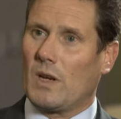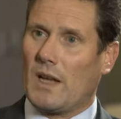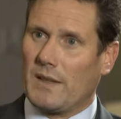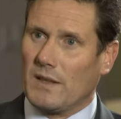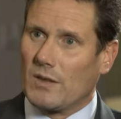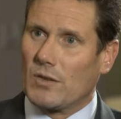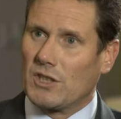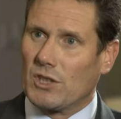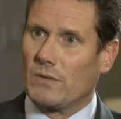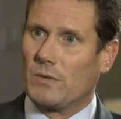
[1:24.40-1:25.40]
I think the
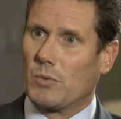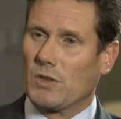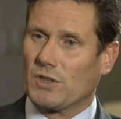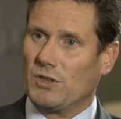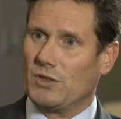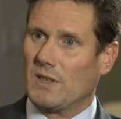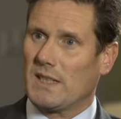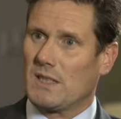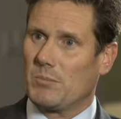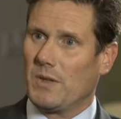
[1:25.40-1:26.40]
threshold for prosecution
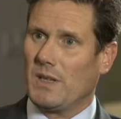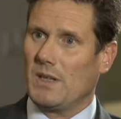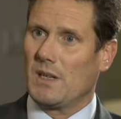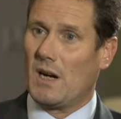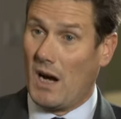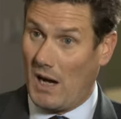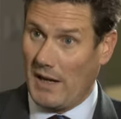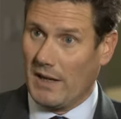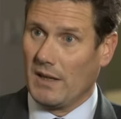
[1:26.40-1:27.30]
has to be high.